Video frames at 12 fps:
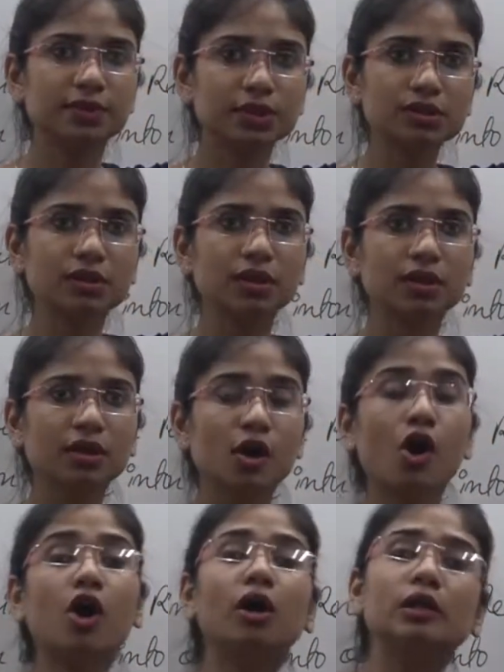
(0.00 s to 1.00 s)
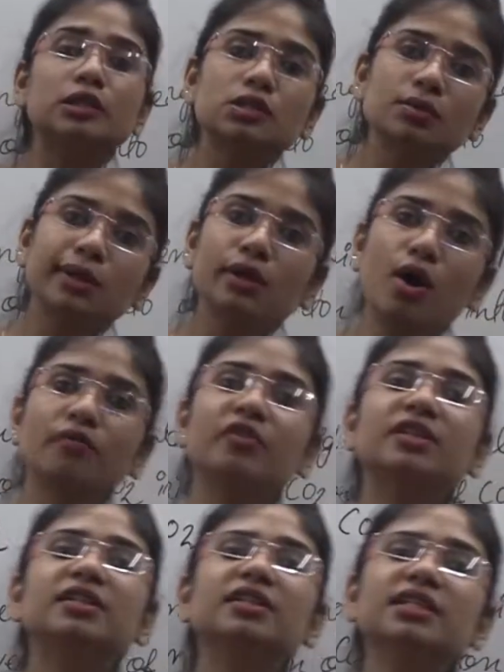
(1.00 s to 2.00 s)
Yes. Also, along
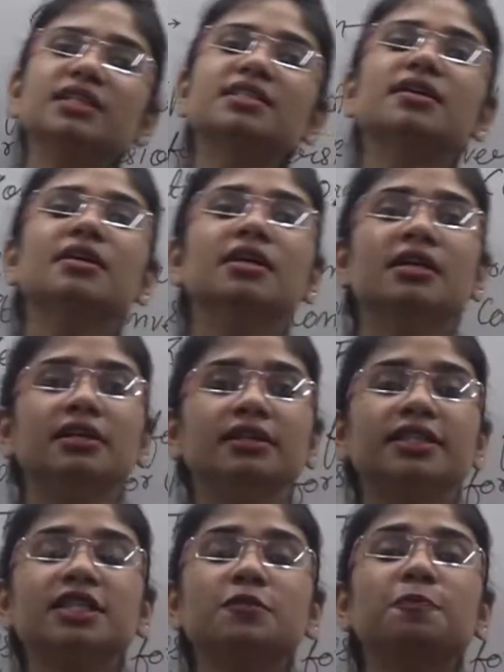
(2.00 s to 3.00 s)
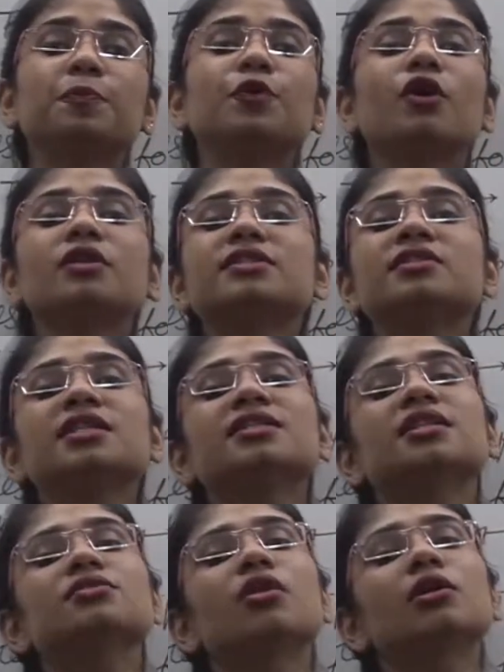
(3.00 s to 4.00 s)
with this process
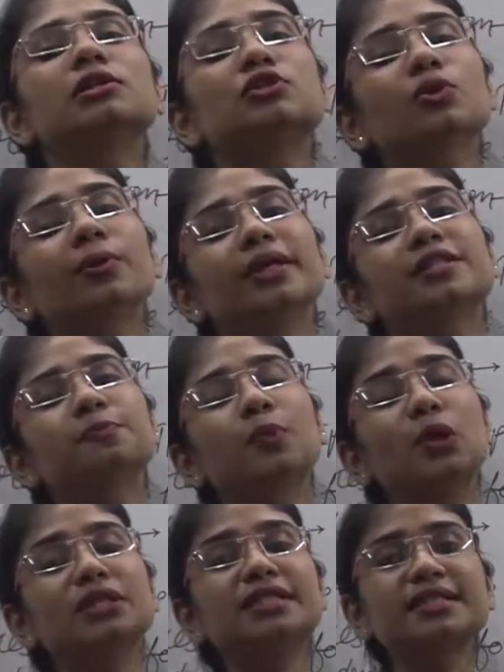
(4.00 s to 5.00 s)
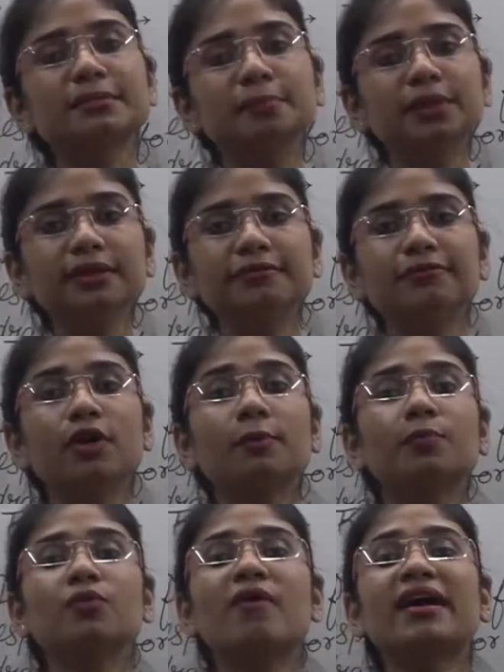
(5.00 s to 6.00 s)
is also responsible for
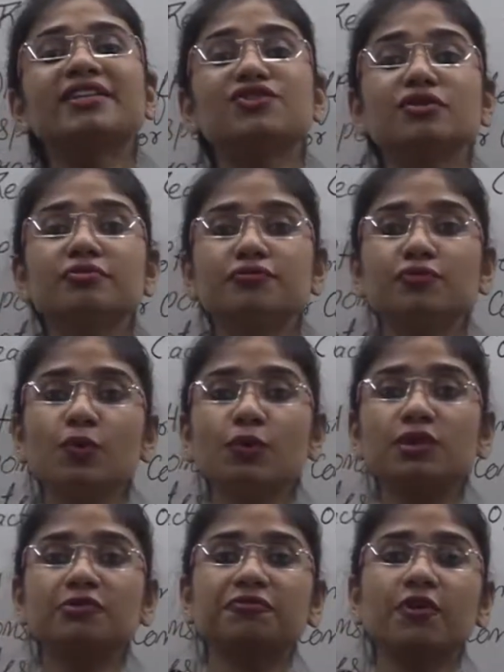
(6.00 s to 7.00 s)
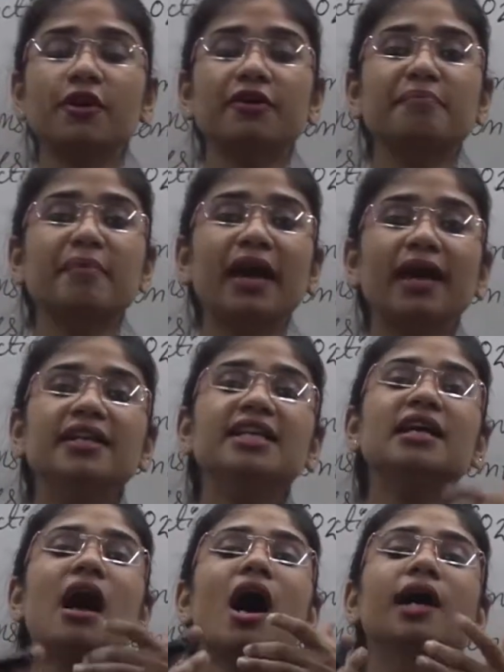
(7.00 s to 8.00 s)
providing food for
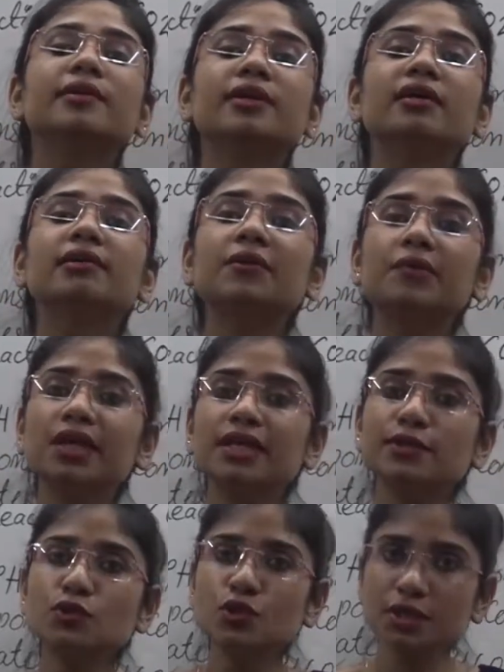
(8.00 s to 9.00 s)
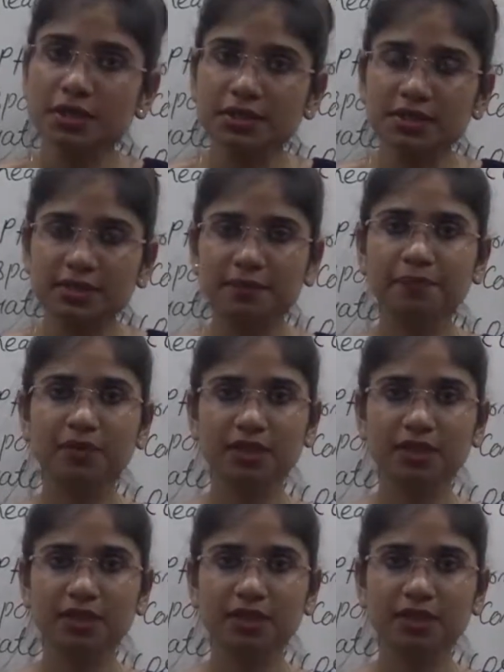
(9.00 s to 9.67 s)
many other creatures.